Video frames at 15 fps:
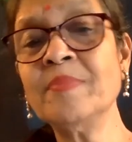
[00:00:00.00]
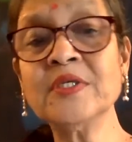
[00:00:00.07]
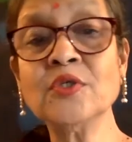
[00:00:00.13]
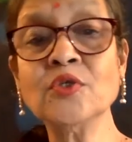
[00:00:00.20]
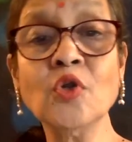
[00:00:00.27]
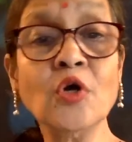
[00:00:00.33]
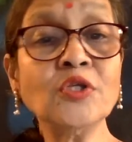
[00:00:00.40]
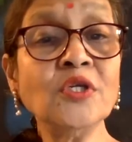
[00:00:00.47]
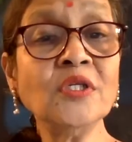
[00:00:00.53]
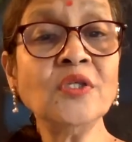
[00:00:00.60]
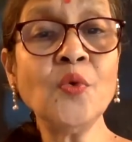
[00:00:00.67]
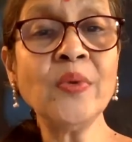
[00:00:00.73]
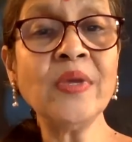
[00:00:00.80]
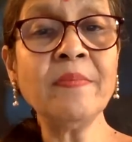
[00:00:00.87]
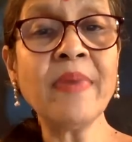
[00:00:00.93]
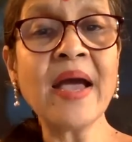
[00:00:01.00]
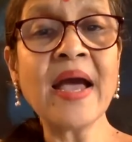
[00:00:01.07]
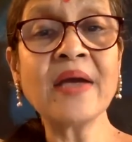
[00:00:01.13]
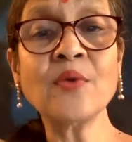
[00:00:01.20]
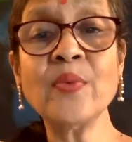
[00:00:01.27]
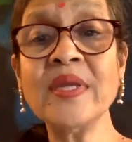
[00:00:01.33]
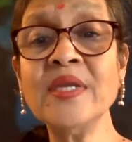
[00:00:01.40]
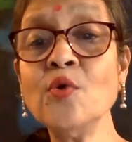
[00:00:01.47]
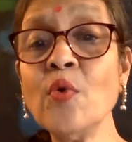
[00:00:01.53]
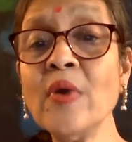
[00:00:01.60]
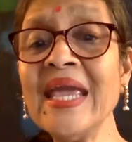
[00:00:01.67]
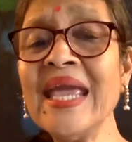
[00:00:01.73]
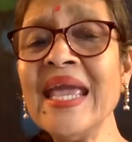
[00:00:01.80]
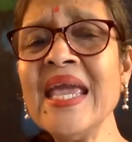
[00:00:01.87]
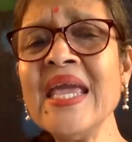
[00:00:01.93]
but not on the way back when you
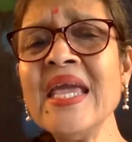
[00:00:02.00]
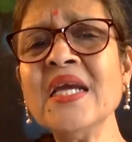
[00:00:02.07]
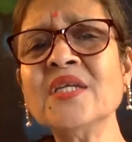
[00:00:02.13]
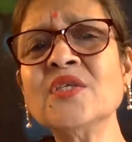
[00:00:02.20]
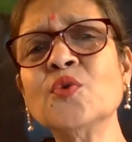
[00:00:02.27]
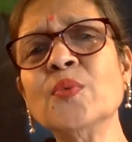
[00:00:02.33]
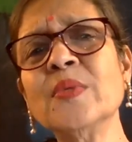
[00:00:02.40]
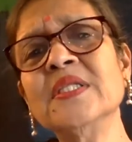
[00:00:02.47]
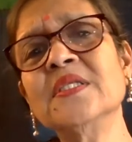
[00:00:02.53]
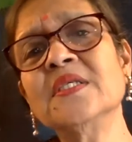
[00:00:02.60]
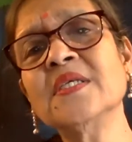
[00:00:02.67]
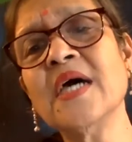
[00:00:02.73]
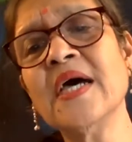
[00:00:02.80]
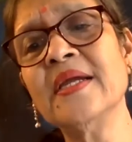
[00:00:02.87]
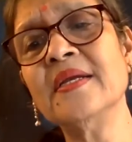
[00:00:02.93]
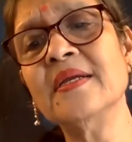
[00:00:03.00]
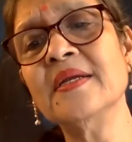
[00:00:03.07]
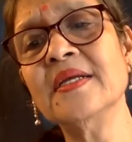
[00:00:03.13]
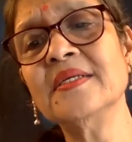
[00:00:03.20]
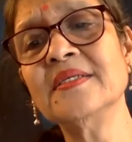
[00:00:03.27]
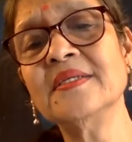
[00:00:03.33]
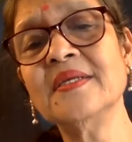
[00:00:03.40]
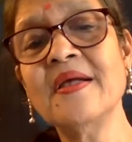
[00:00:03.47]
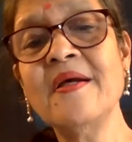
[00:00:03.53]
ached with tiredness,